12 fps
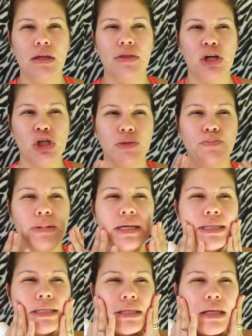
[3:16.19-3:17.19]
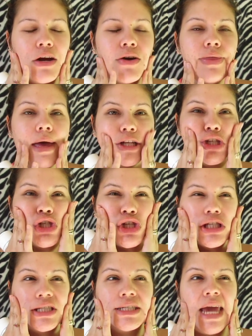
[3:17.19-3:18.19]
there's beads in there that's
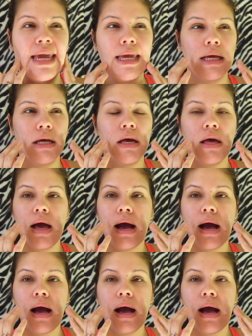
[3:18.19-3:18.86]
just taking,